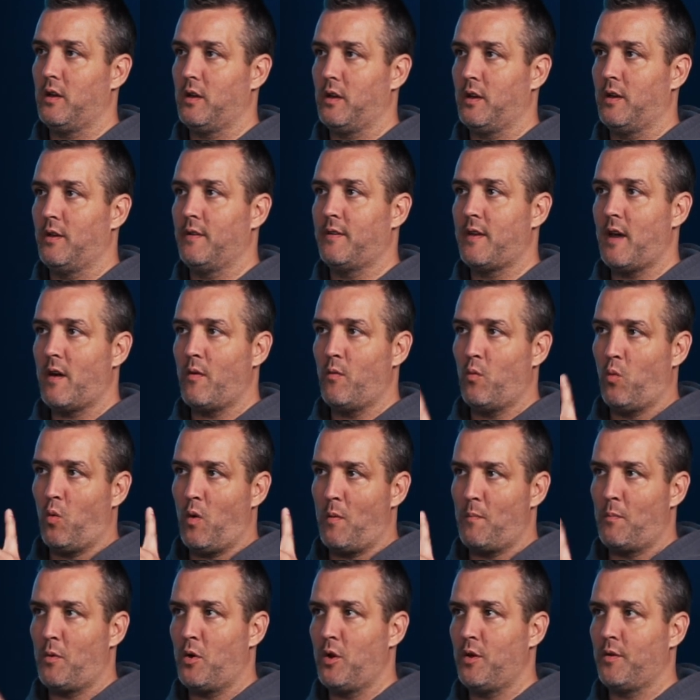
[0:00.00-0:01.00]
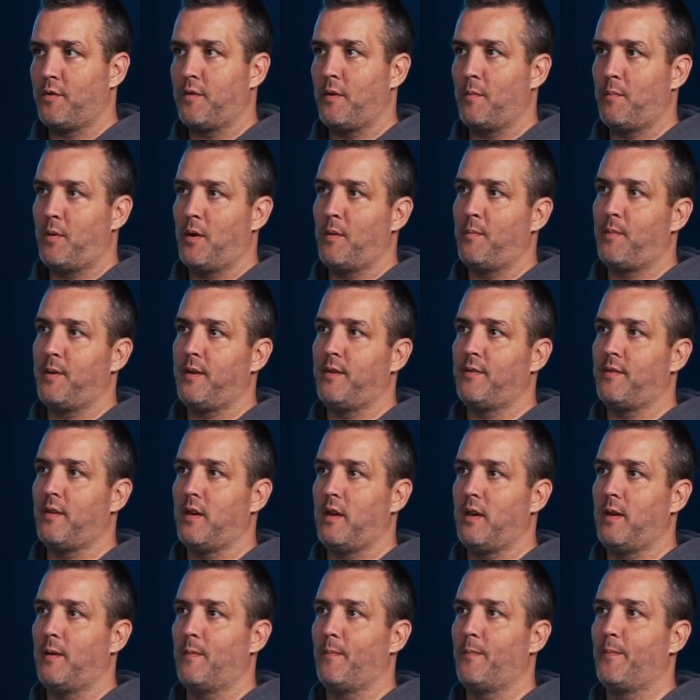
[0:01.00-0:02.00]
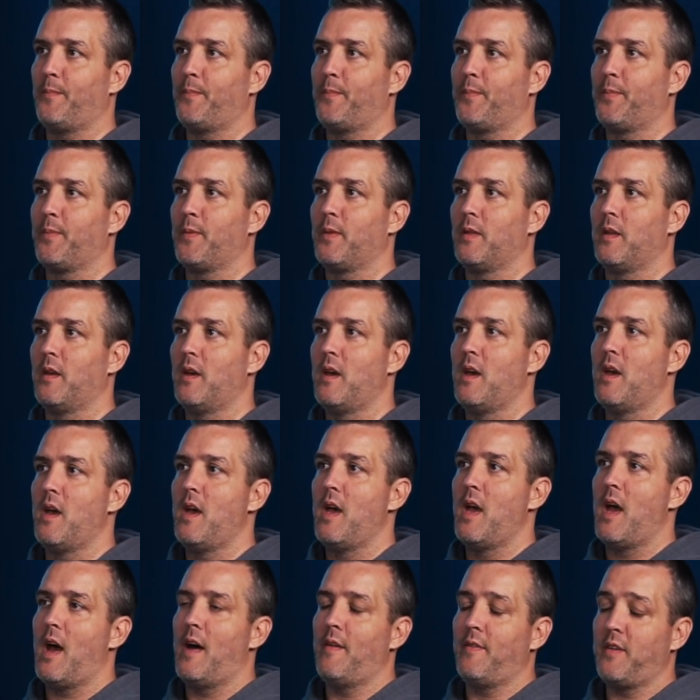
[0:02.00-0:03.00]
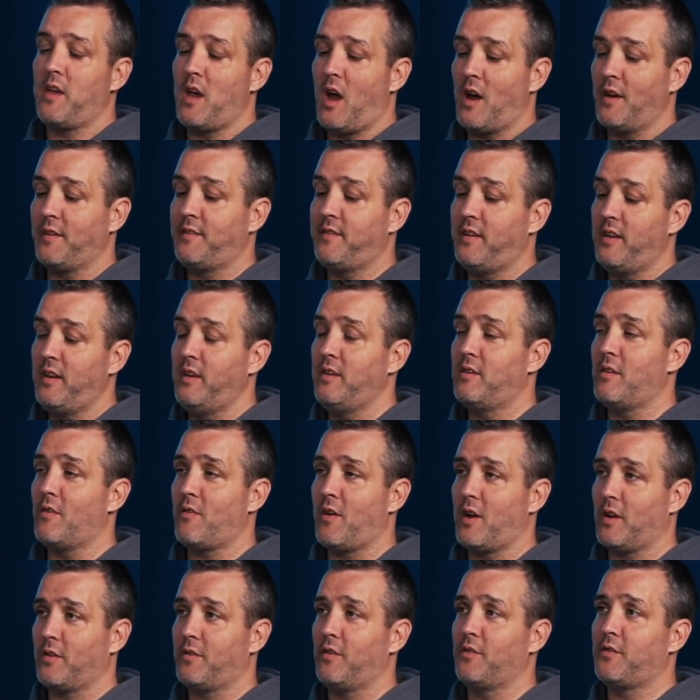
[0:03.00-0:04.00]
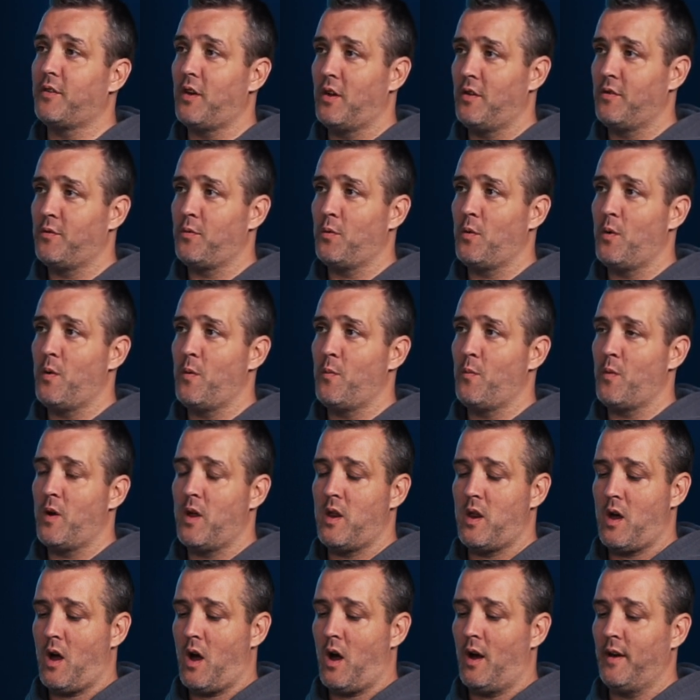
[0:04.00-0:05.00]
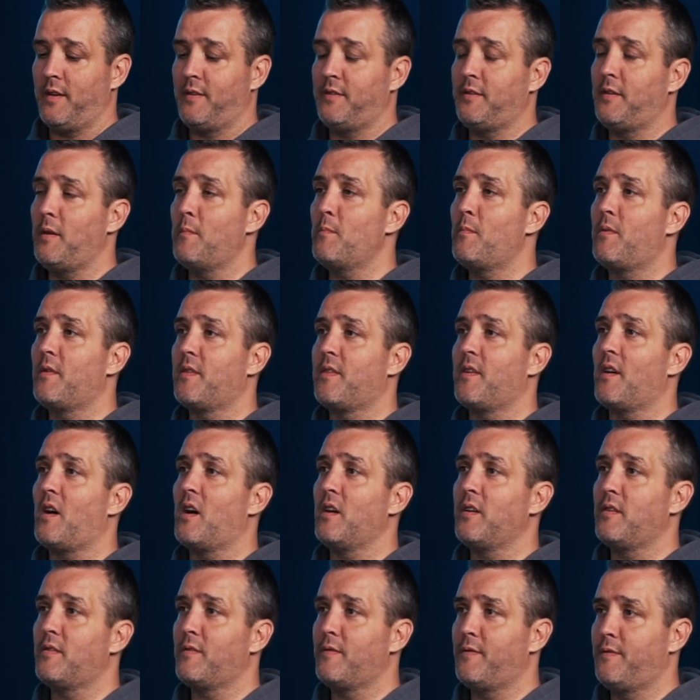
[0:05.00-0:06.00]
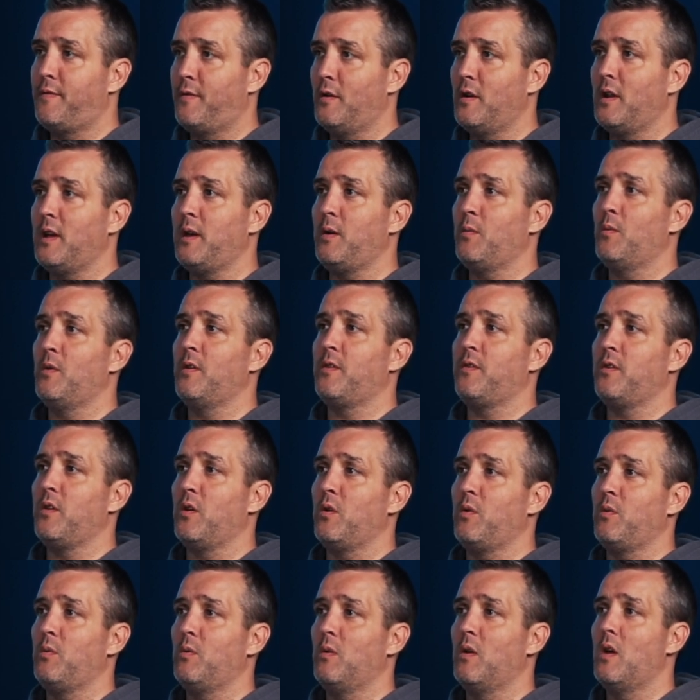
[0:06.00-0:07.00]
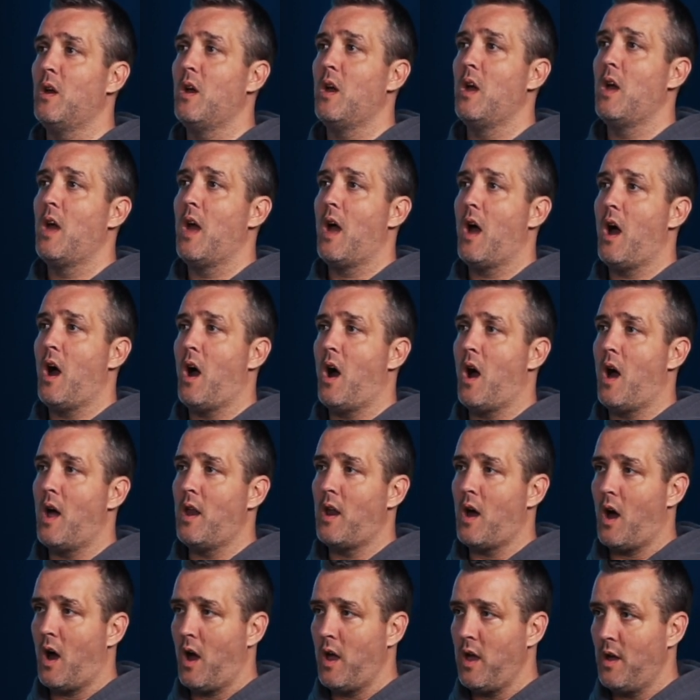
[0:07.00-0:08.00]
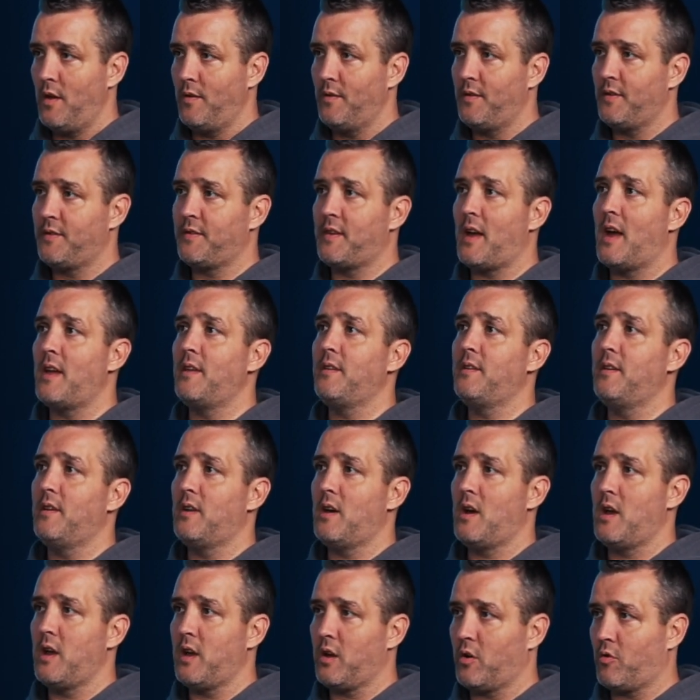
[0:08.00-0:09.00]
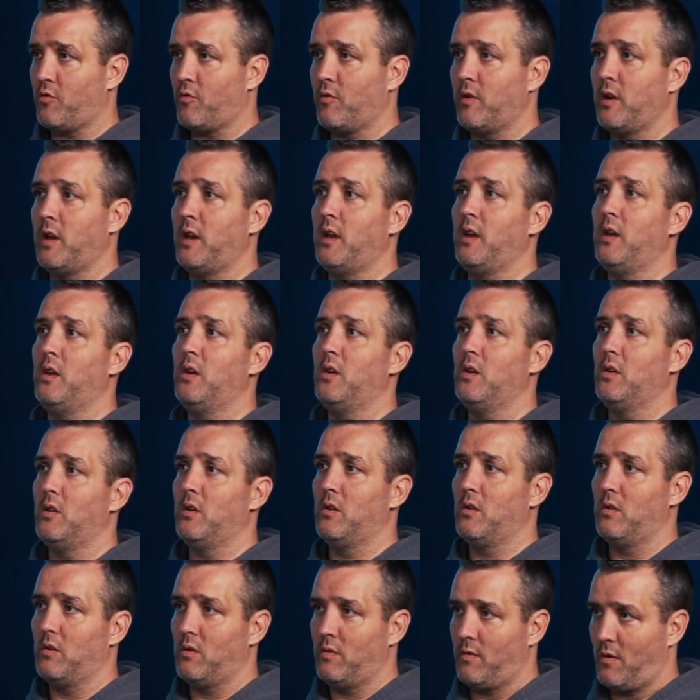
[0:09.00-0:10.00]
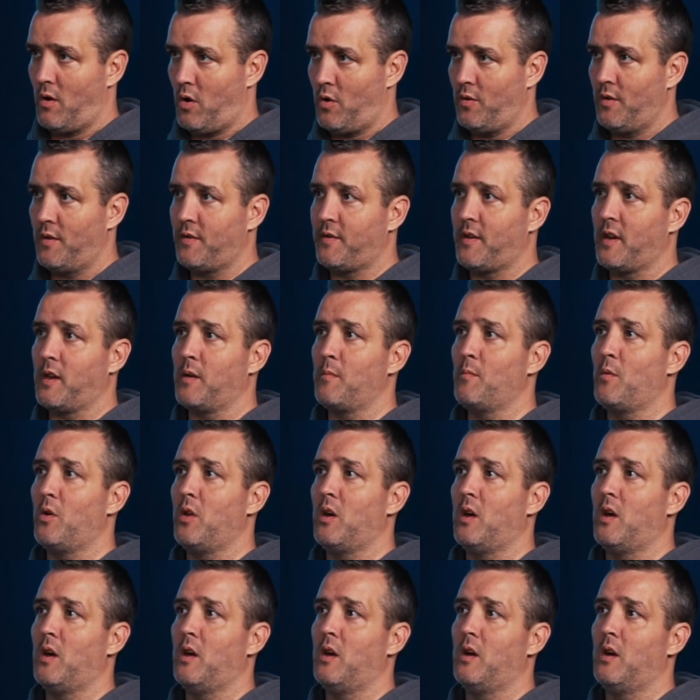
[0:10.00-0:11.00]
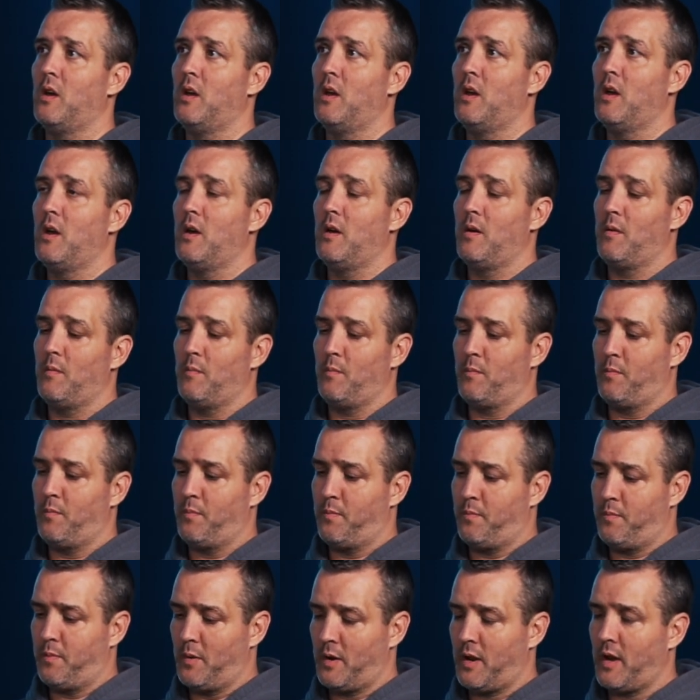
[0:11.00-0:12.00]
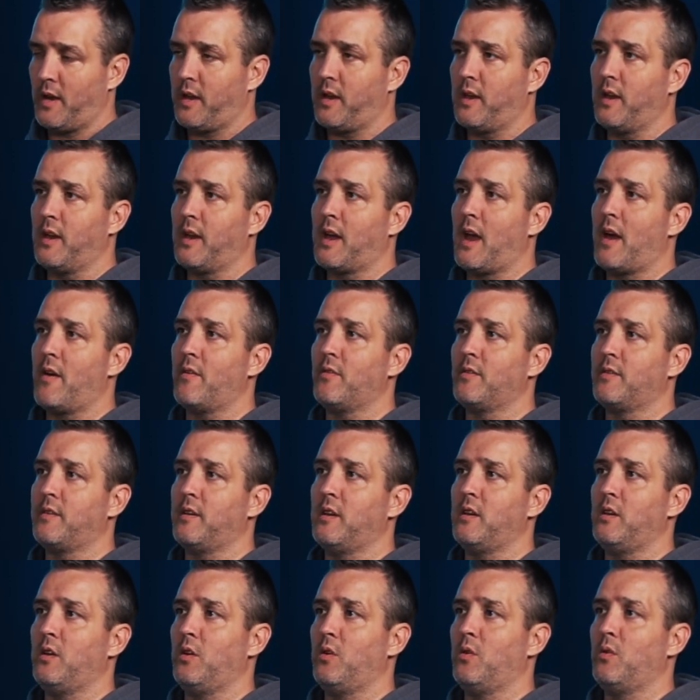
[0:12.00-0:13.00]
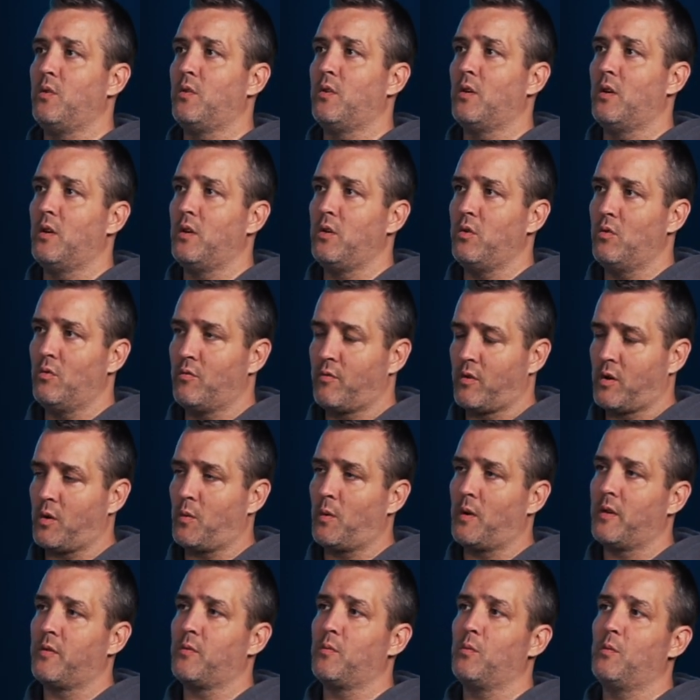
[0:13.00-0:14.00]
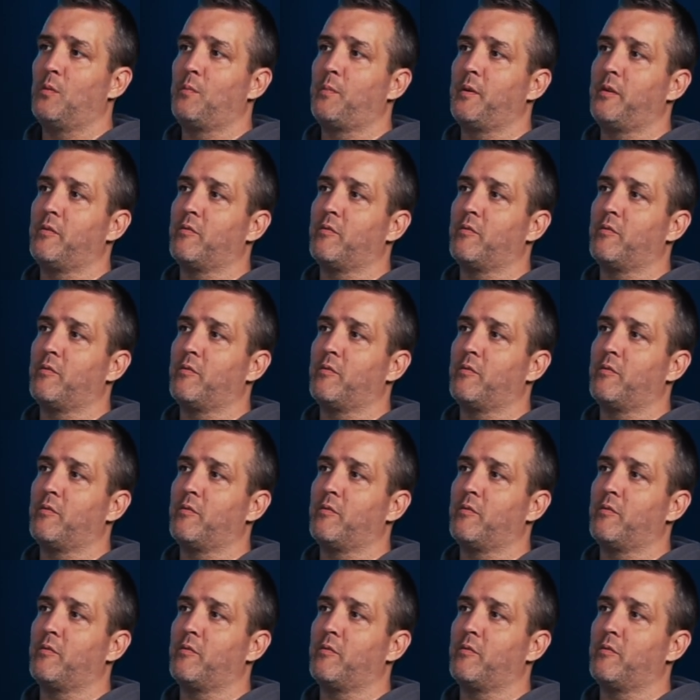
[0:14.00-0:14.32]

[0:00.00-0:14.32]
because they have one monitor per PC. And the IT director turned to her and went, I sympathize fully with you and I understand and I agree on the second monitor, but I can guarantee you that your request will be